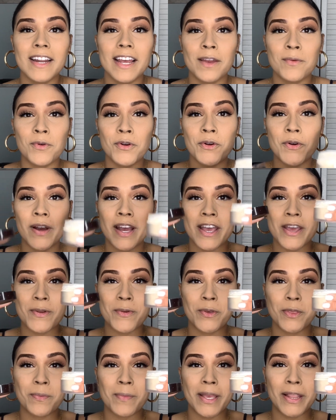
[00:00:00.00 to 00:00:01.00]
I will go ahead
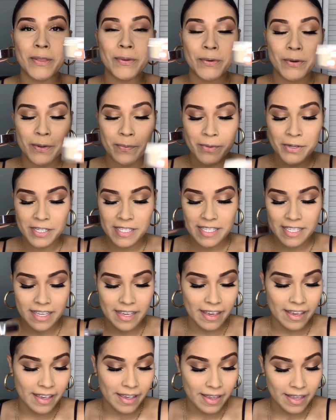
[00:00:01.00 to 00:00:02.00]
with my Laura
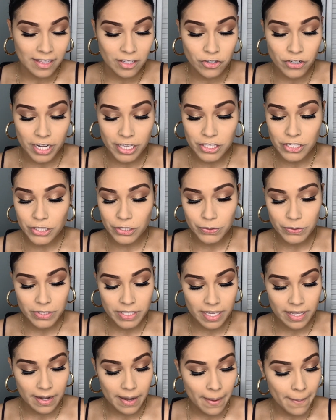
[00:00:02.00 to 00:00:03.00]
Mercier
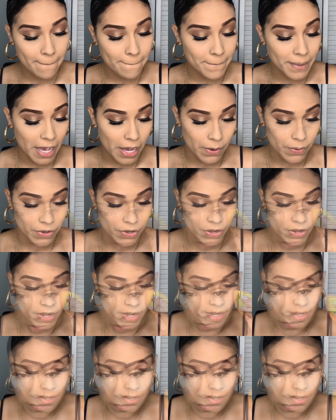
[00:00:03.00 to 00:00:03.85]
translucent powder.